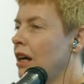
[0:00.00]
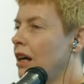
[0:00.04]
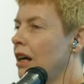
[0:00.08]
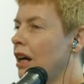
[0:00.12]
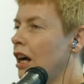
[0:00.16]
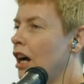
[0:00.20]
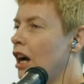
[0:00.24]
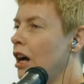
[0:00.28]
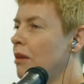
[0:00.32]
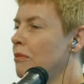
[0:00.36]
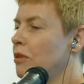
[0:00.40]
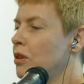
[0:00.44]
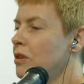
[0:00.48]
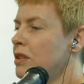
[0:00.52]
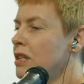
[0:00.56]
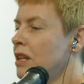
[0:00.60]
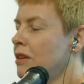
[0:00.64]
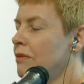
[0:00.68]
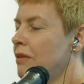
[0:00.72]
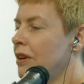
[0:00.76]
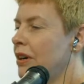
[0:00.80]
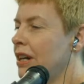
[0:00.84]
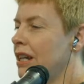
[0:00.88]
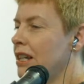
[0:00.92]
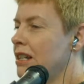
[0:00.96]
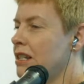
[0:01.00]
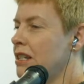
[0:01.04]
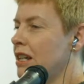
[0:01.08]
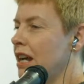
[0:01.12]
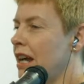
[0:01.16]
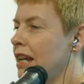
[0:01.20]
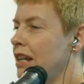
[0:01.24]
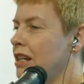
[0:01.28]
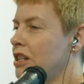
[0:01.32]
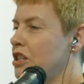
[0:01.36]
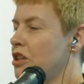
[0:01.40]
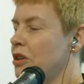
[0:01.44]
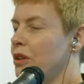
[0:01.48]
I'm also very
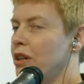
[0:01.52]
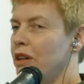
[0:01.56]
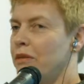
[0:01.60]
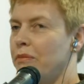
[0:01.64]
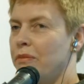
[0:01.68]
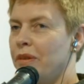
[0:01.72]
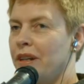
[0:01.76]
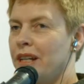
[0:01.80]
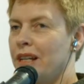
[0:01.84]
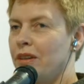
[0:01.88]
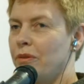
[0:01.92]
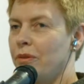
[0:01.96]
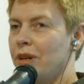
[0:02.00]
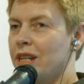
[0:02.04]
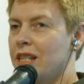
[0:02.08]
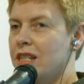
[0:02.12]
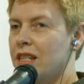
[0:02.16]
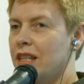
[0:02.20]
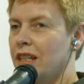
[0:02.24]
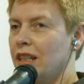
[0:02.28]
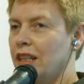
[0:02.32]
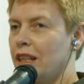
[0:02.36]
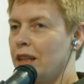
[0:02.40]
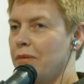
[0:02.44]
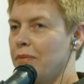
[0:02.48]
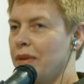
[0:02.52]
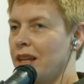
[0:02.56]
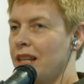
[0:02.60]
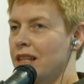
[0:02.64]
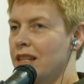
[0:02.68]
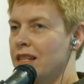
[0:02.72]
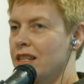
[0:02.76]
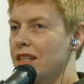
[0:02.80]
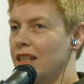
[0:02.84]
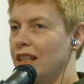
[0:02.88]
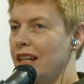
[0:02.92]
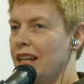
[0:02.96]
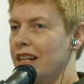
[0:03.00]
excited to have recently been
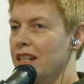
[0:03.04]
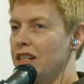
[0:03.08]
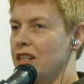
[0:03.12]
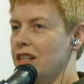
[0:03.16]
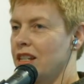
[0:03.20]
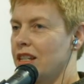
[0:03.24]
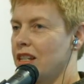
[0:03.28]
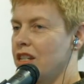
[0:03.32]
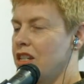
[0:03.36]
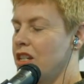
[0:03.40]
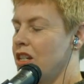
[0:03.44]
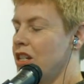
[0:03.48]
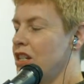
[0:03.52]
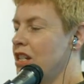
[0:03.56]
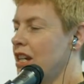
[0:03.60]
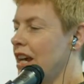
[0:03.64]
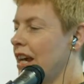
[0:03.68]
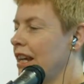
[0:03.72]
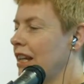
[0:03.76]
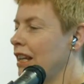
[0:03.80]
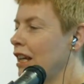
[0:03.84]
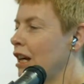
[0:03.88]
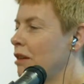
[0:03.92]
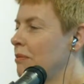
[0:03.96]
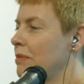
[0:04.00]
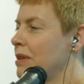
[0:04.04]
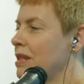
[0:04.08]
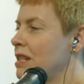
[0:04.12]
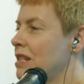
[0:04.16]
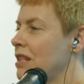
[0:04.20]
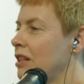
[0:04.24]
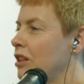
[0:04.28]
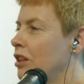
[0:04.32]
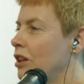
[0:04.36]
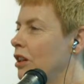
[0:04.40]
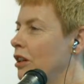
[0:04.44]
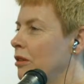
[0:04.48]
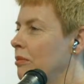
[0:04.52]
selected to take up a
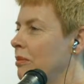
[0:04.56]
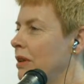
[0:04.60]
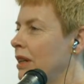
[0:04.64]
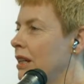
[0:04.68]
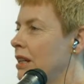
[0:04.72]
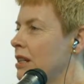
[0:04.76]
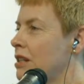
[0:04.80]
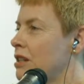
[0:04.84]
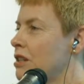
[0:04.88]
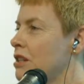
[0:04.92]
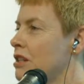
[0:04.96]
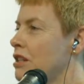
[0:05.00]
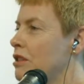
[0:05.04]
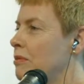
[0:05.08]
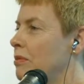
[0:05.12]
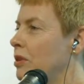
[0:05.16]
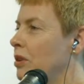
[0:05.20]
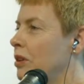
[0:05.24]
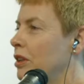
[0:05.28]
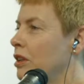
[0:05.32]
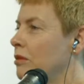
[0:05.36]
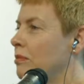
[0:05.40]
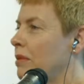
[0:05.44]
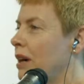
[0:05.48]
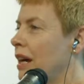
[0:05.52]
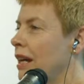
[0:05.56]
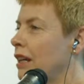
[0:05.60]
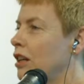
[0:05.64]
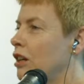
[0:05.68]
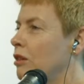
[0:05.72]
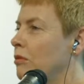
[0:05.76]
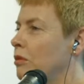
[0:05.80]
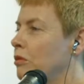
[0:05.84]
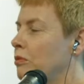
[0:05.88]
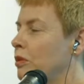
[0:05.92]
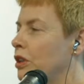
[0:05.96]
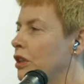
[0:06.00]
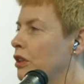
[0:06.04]
secondment supported by
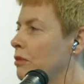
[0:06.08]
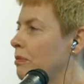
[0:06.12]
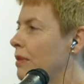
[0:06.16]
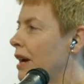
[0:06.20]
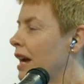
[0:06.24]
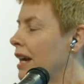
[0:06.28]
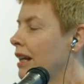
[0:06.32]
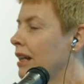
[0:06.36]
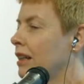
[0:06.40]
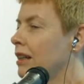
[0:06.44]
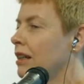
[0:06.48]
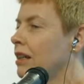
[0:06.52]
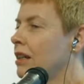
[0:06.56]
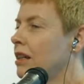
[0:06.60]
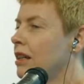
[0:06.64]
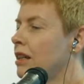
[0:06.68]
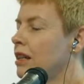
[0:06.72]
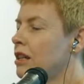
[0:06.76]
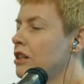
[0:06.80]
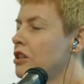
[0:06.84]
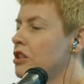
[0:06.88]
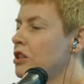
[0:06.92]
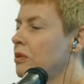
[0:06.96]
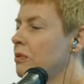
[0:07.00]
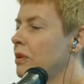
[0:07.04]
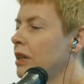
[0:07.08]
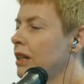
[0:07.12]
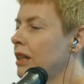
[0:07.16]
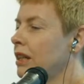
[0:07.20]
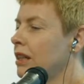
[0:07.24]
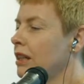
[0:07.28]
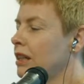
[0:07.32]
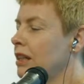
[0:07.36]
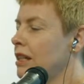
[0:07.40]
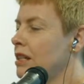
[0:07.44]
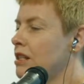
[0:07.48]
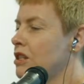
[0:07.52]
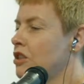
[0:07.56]
Commonwealth Bank to work
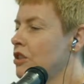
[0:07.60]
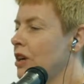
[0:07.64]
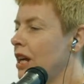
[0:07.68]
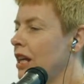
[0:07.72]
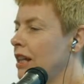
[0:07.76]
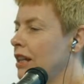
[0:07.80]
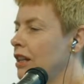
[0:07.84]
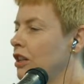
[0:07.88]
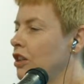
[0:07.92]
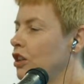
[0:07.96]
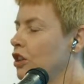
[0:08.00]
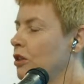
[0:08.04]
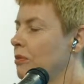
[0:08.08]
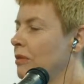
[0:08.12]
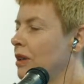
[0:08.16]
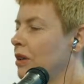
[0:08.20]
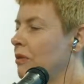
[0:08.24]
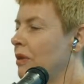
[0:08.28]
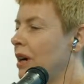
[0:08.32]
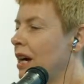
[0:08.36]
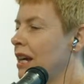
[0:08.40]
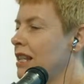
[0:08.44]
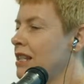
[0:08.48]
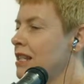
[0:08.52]
at the Australian Human Rights